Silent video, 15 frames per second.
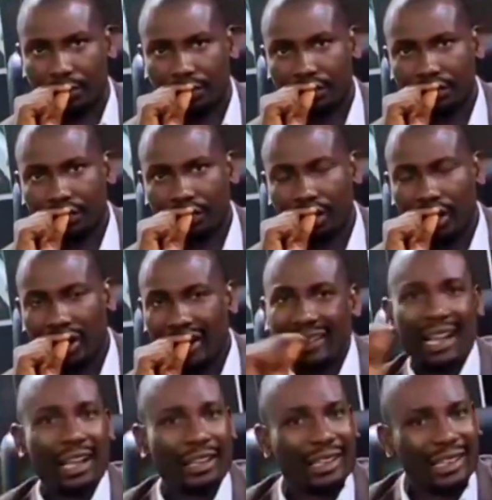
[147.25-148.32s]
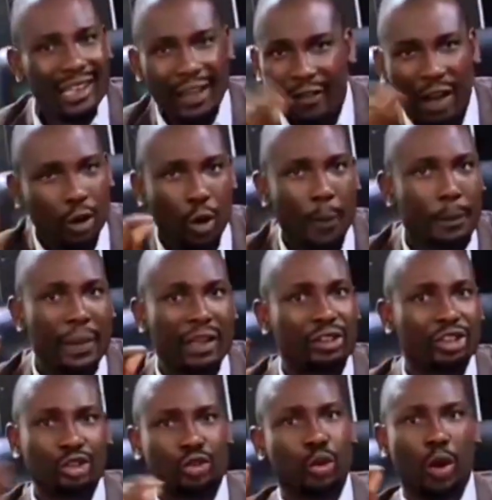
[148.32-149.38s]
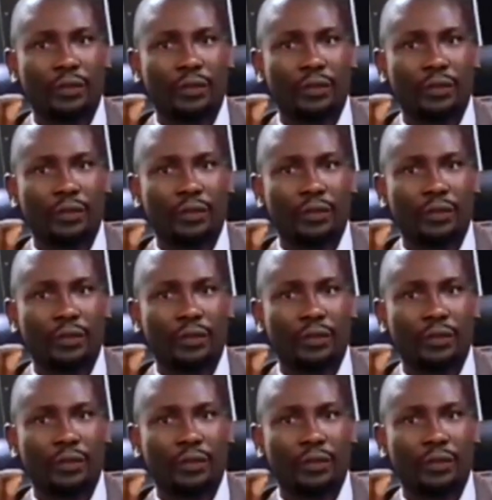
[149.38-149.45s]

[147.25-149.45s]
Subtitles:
You can never compare the two of them,